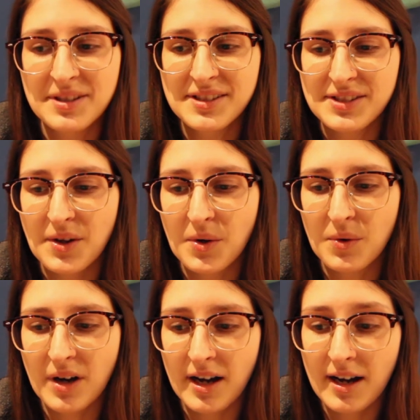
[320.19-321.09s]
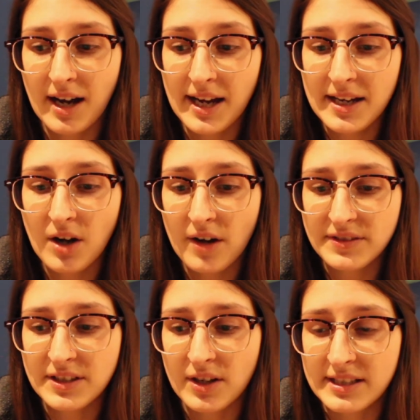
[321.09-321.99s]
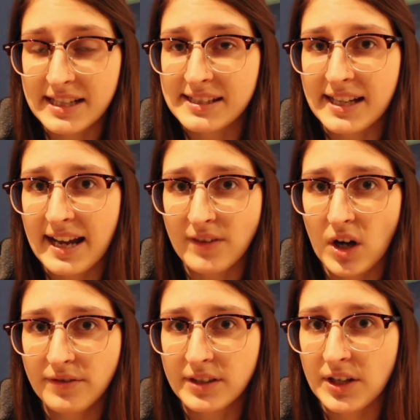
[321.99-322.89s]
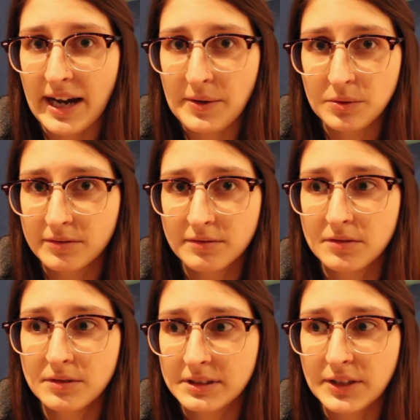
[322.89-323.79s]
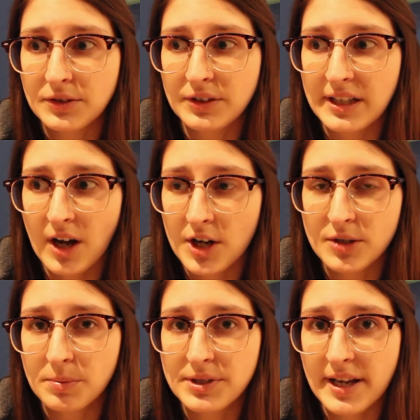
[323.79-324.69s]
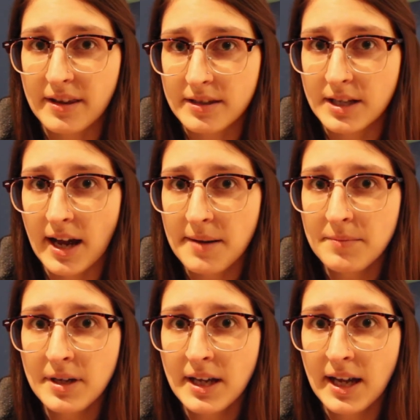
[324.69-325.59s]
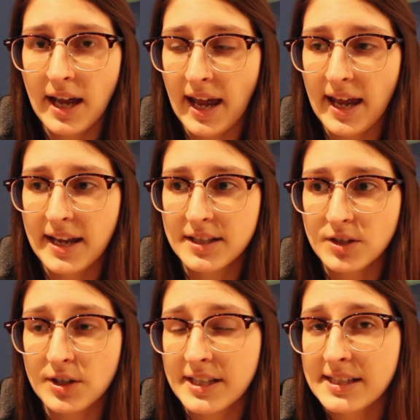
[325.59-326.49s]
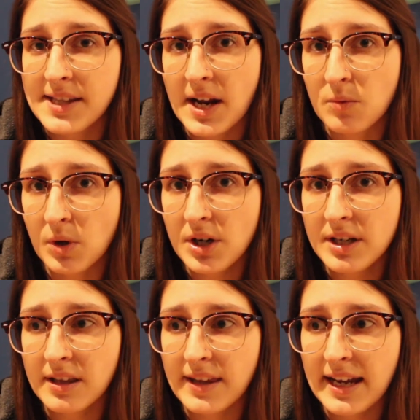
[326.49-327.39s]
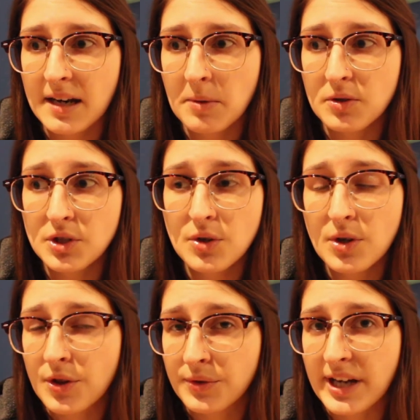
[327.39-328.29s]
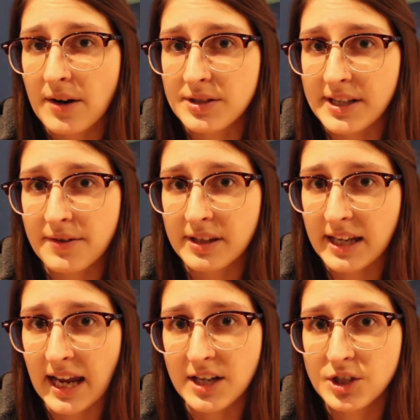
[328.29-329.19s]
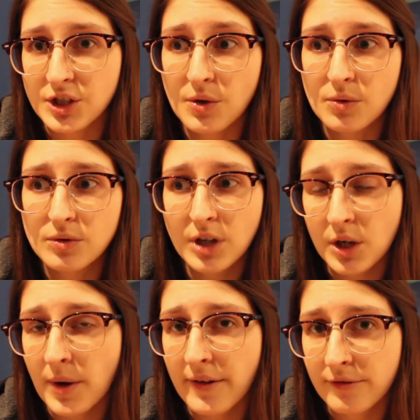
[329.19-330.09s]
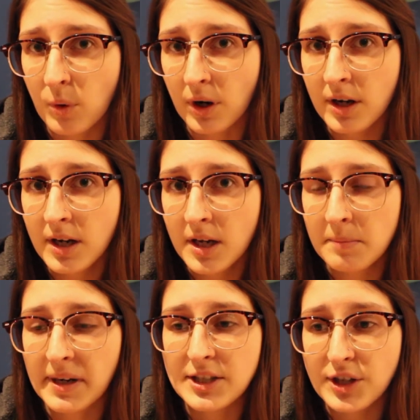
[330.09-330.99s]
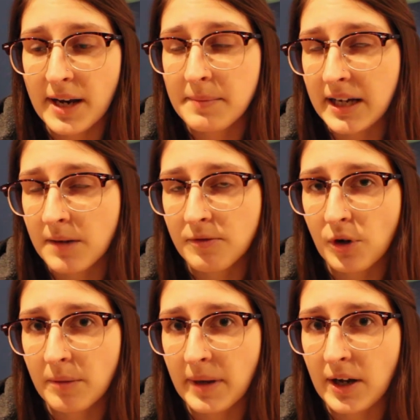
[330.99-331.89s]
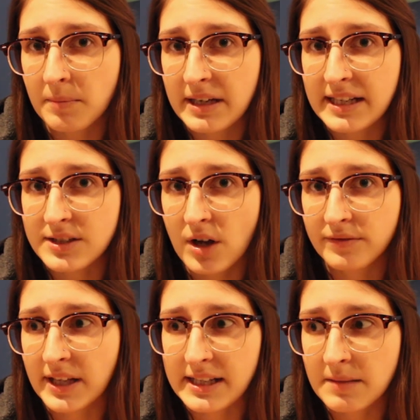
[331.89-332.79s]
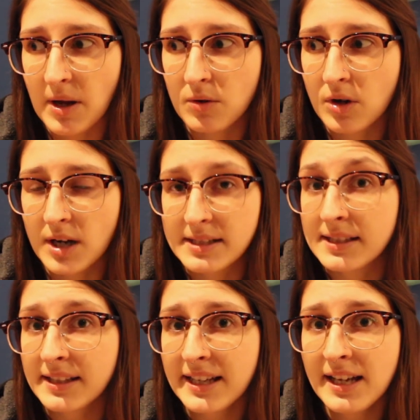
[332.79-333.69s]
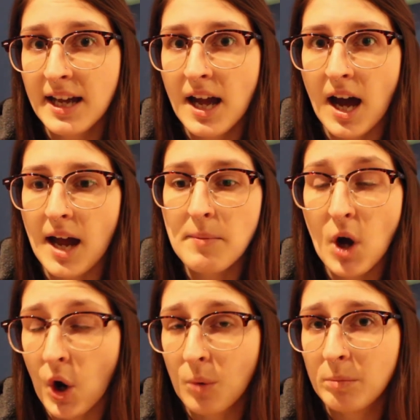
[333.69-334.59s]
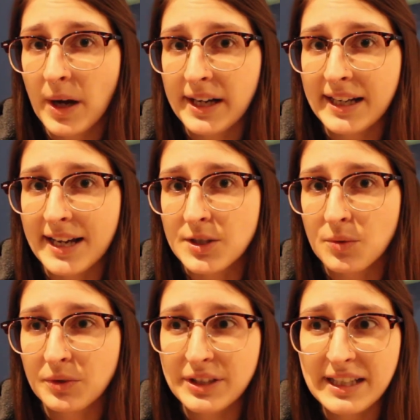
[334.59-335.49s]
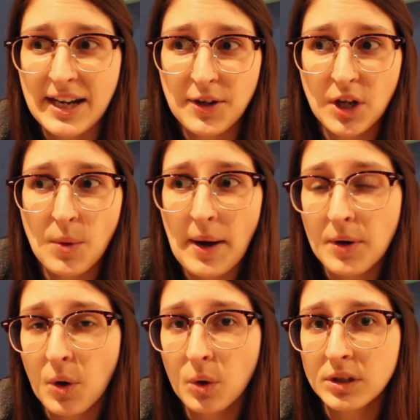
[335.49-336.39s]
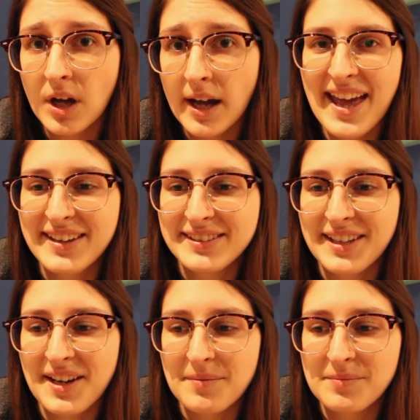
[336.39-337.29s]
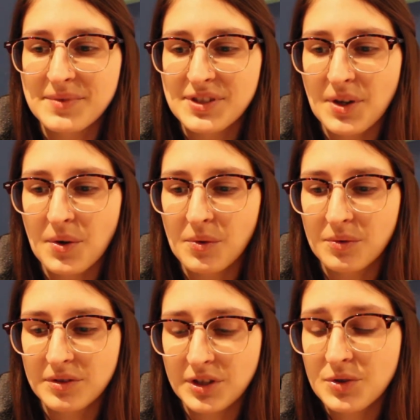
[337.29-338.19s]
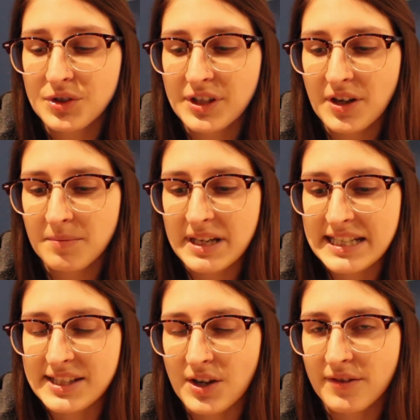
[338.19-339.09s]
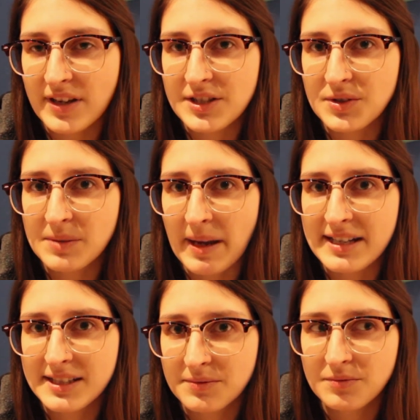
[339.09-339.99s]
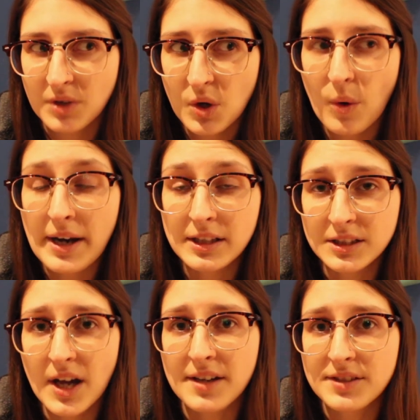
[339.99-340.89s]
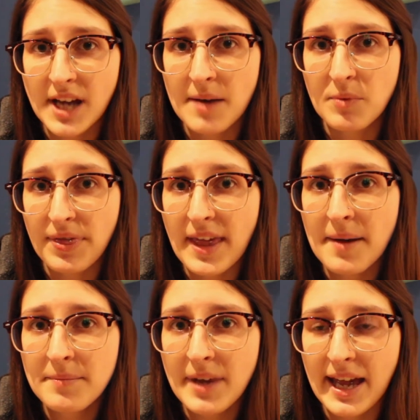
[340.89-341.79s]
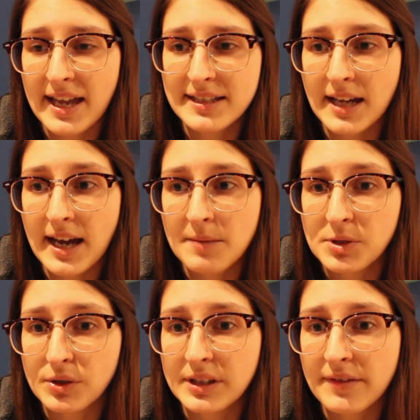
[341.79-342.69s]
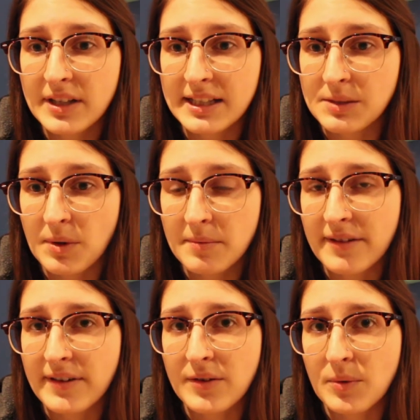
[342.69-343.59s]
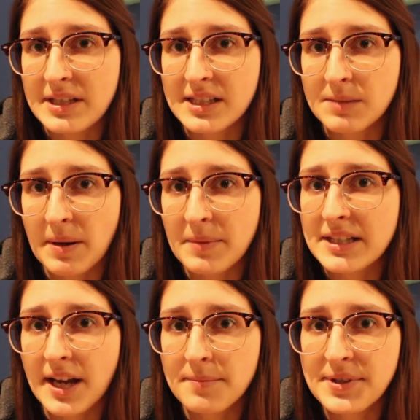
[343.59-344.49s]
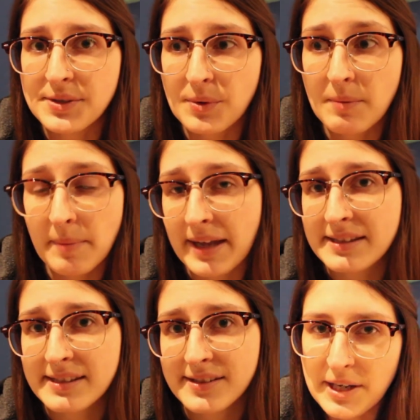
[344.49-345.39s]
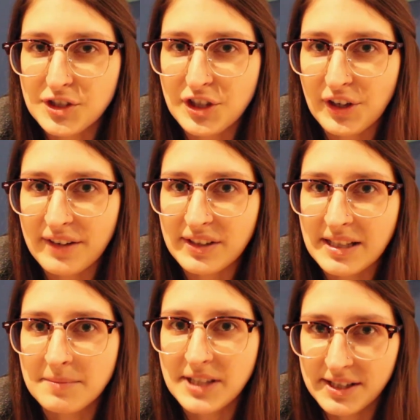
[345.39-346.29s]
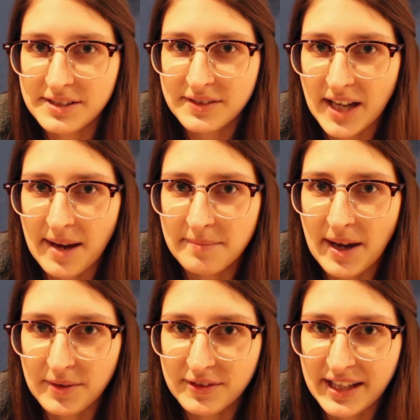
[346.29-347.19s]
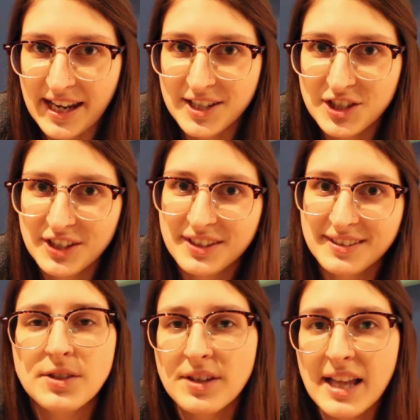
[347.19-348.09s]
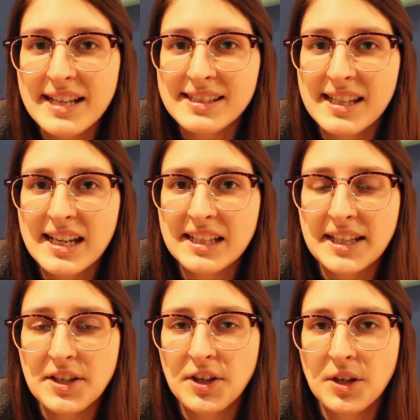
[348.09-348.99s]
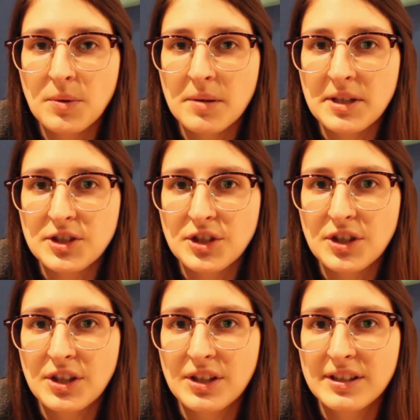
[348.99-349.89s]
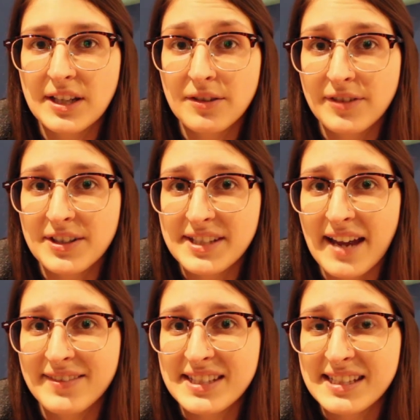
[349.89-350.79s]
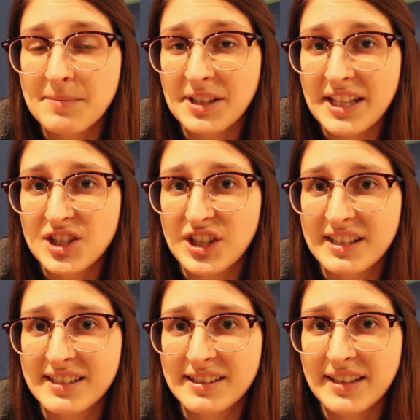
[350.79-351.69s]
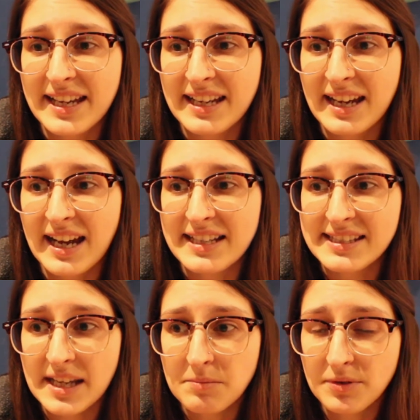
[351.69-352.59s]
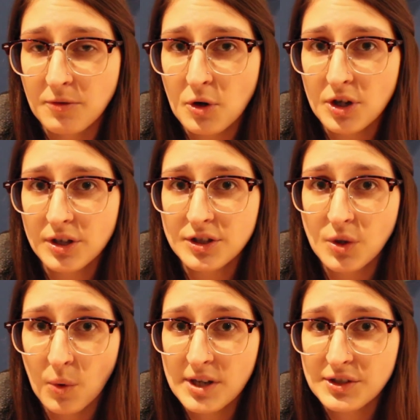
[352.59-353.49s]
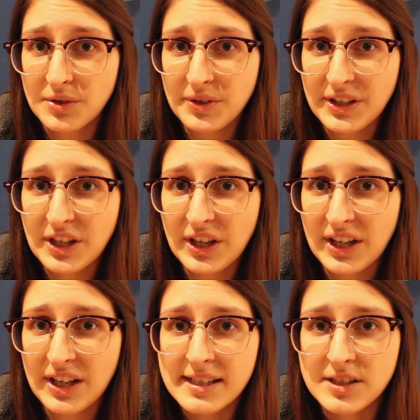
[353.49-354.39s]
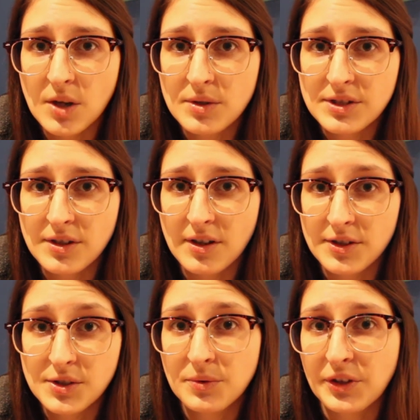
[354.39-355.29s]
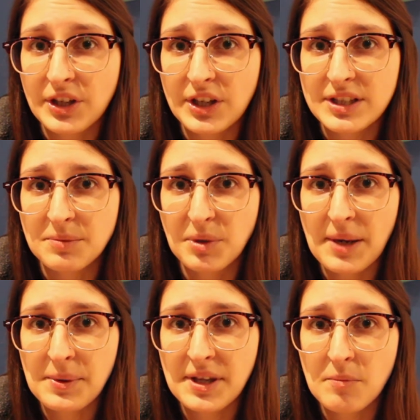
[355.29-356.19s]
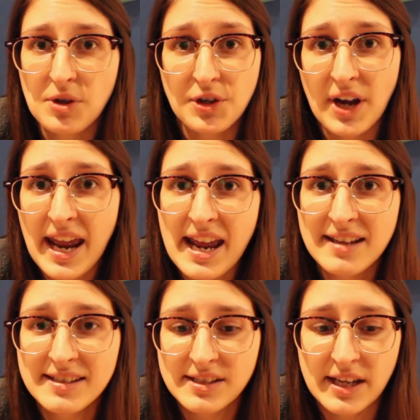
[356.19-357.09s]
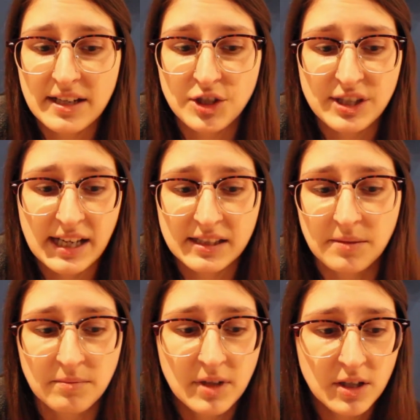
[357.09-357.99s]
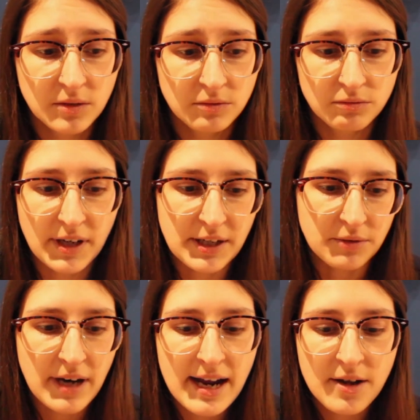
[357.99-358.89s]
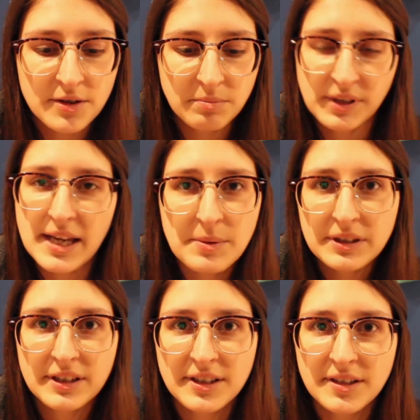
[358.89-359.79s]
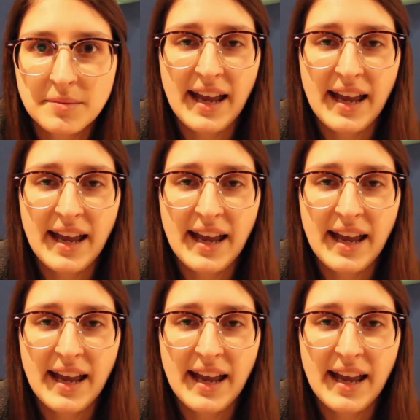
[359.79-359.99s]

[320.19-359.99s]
So I often, on days that I have off, they're out literally 100% of the time. And on days that I work, they get about 2 to 3 hours out of the cage. So not quite 4, but I try and make up for it by on my days off letting them out constantly. I'm a homebody. I don't really care to go out a whole lot. And so usually on my days off, I do spend quite a lot of time with them, and I absolutely love it. It's one of my favorite ways to spend my time is with my pets. Make sure you're giving them tons of time out of the cage. So the last thing that you're going to want to make sure that your ferrets have is stimulation. Like I said before, toys are really good. It's always also really good to play with them with your hands, like just get them running around, play with them.